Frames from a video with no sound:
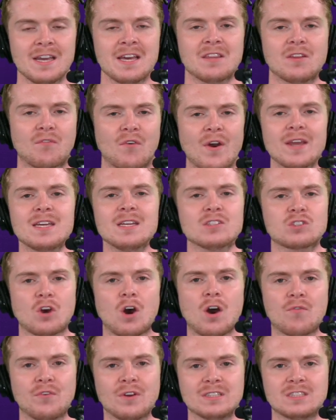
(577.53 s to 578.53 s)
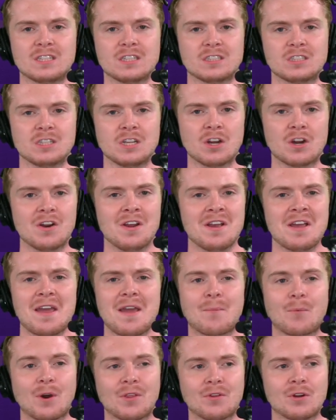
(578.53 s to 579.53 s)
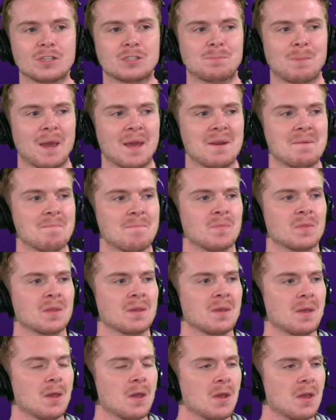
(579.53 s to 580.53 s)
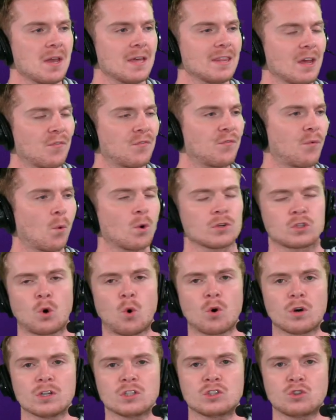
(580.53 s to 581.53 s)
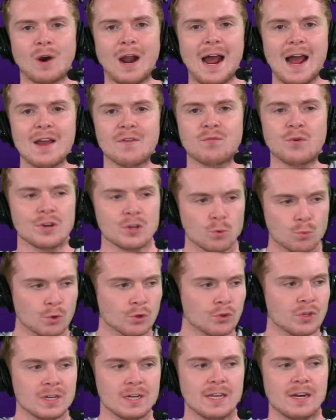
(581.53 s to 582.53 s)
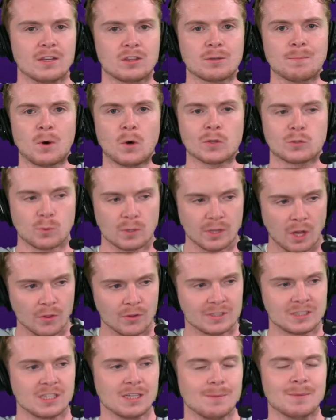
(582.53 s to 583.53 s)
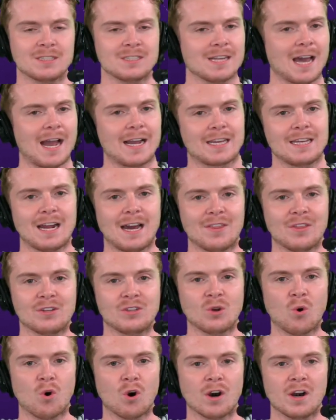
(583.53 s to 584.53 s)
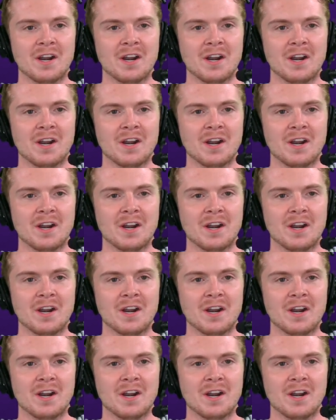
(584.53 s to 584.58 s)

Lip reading: The Vikings offense this year, whether it's been in that fourth quarter drive when you really need it the most, when the other team is knocking on the door,